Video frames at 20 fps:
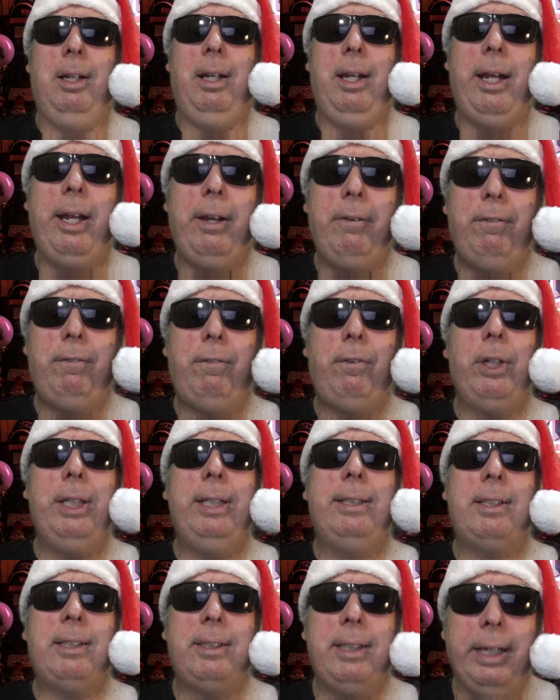
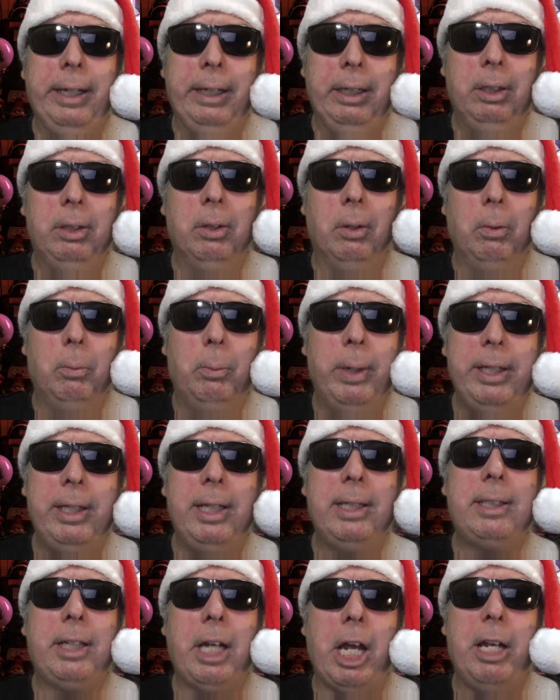when
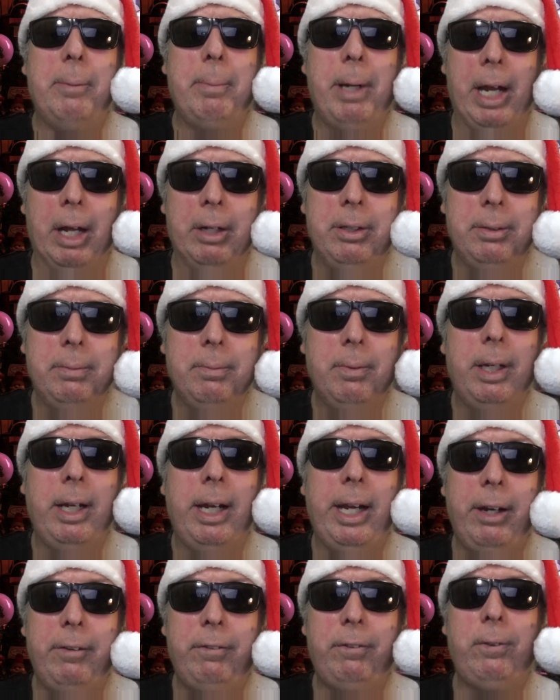this came out,
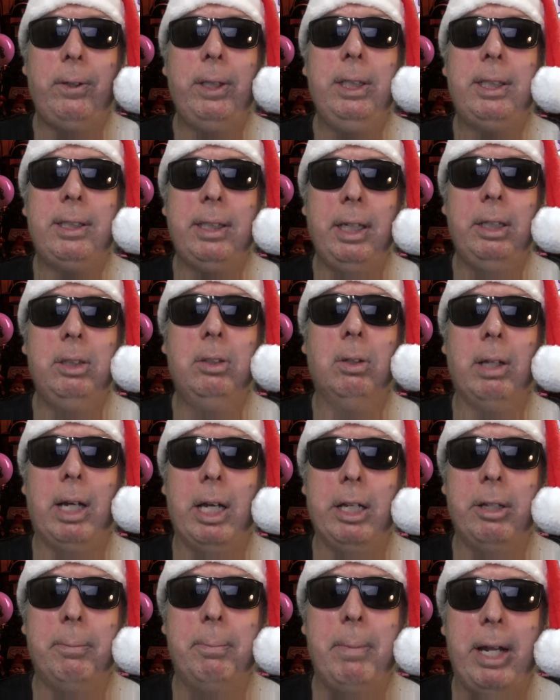every single
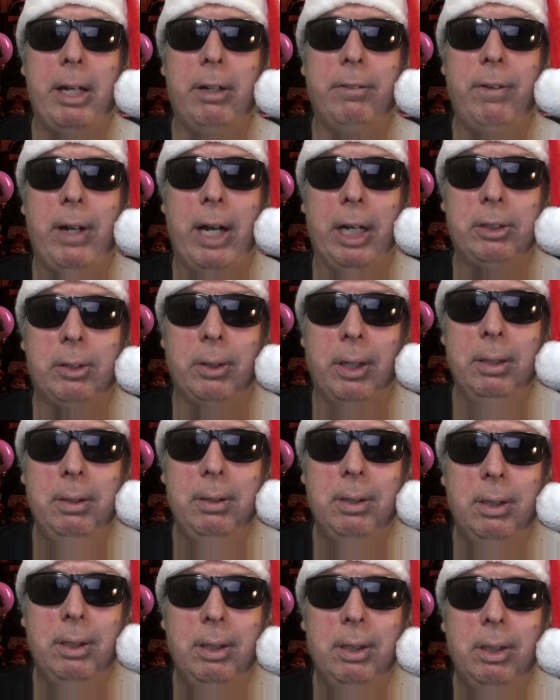other manufacturer
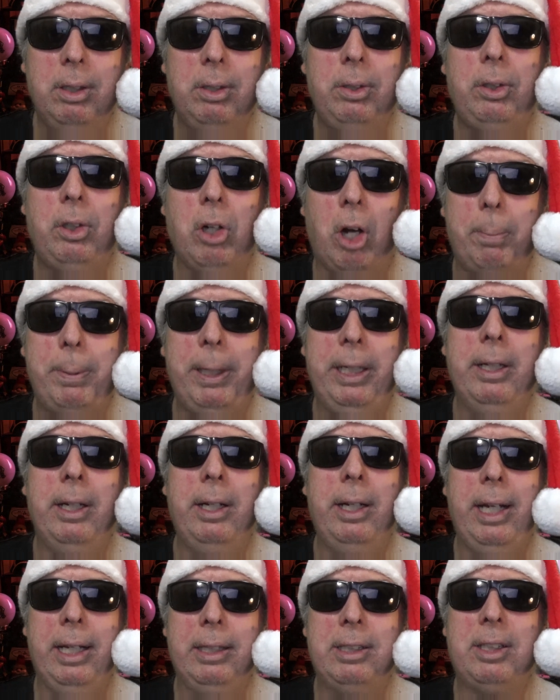copied
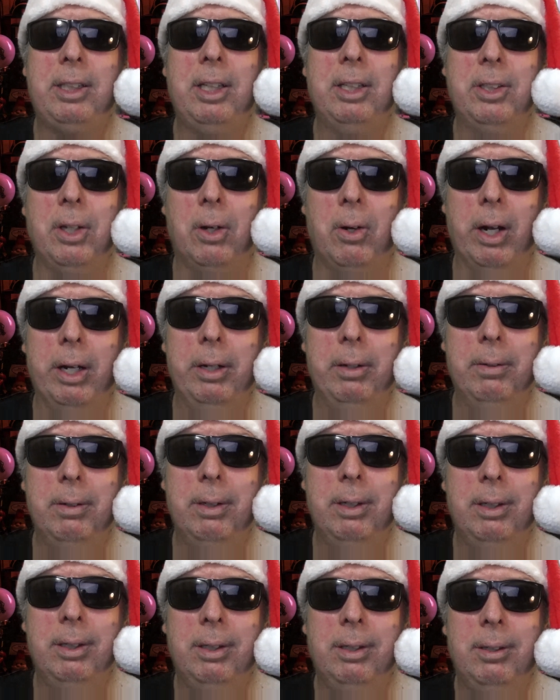its design.
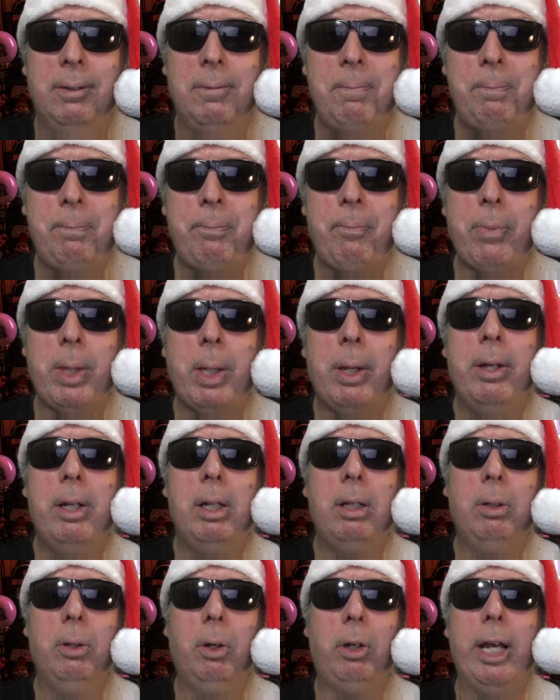
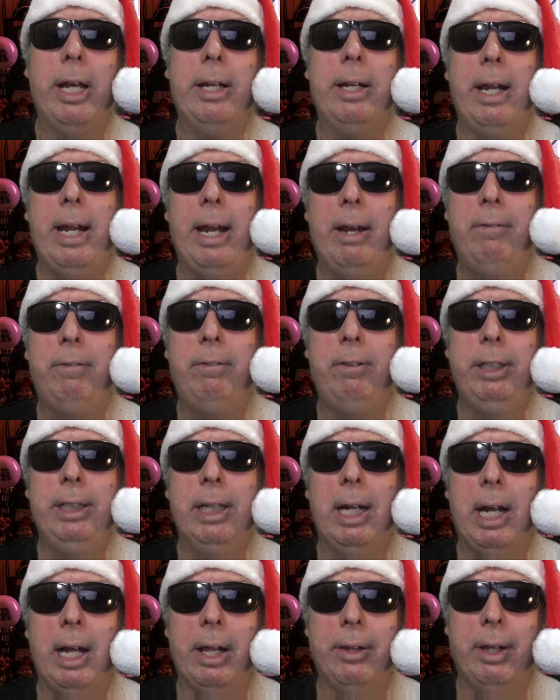Look at every
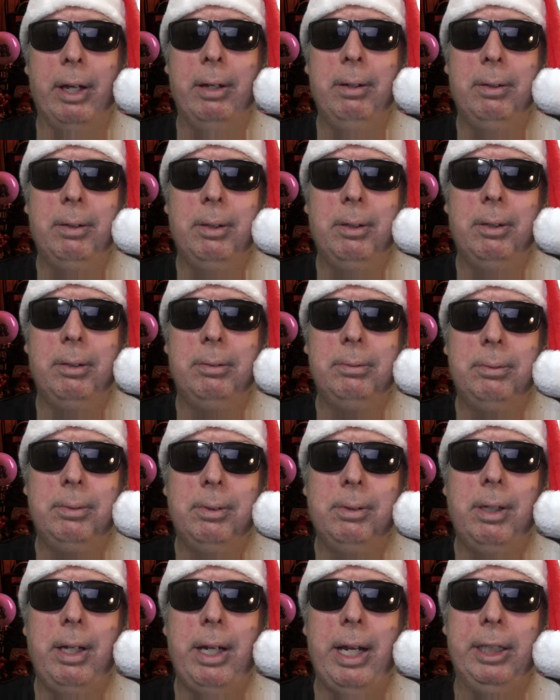other
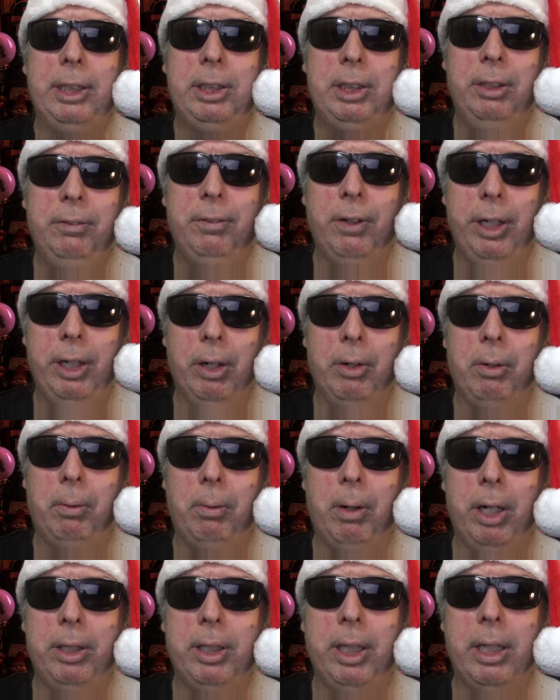SUV on the
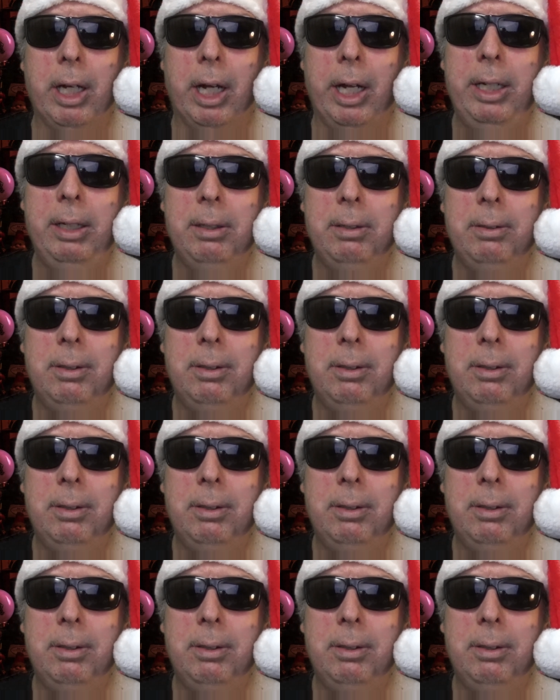road today,